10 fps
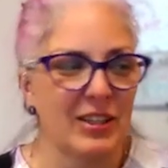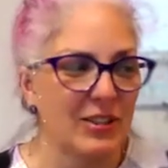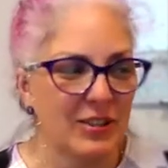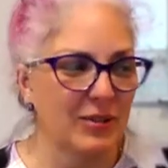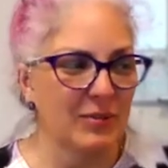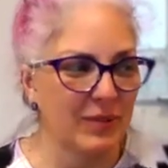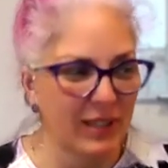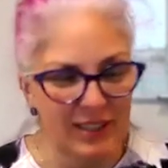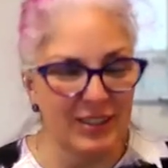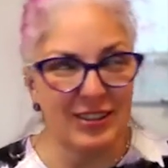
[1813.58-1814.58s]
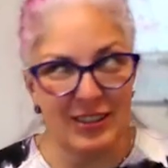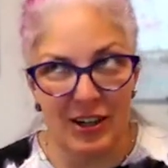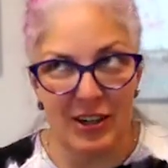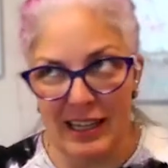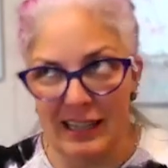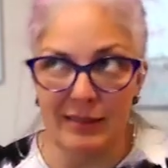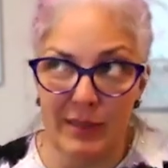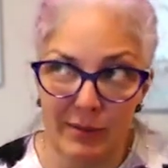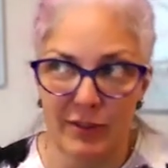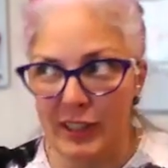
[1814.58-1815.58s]
you're just starting out,
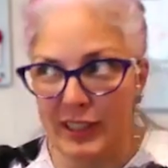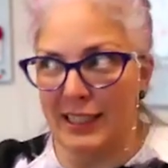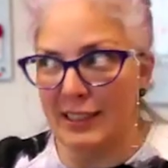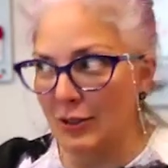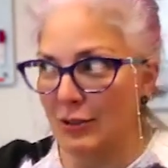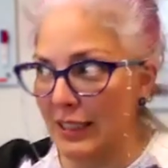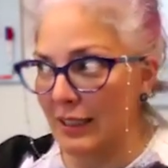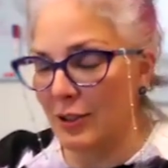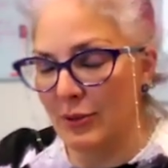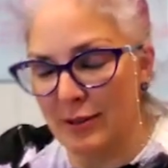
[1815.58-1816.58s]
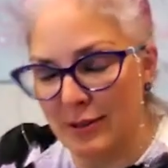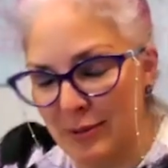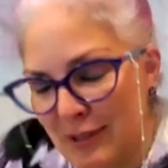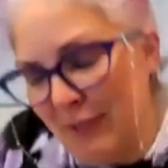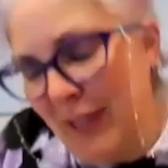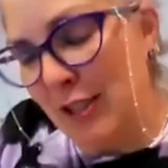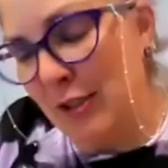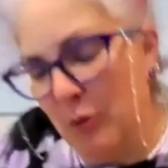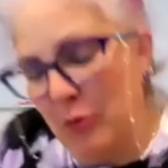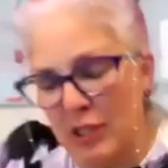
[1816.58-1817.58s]
maybe you've only got 2 hours worth of
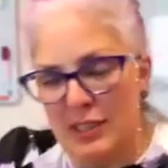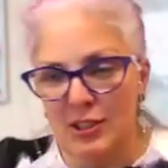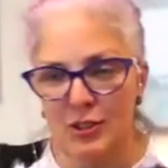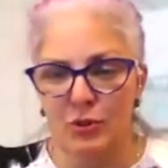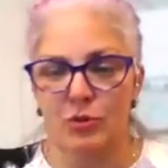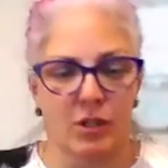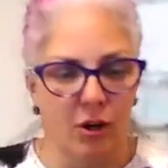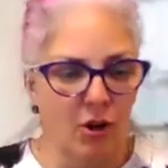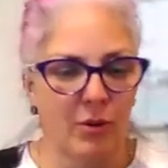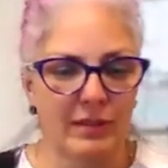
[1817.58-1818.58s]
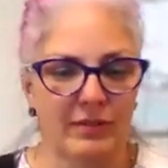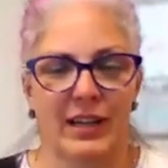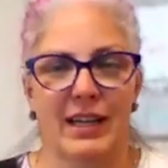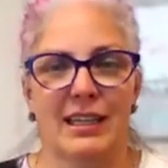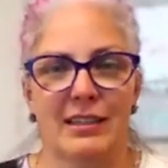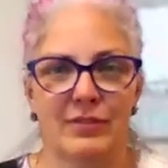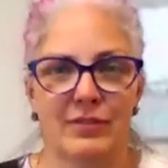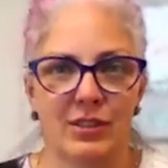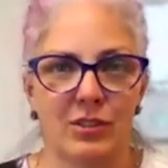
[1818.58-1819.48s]
actual work to do. Go home at 5.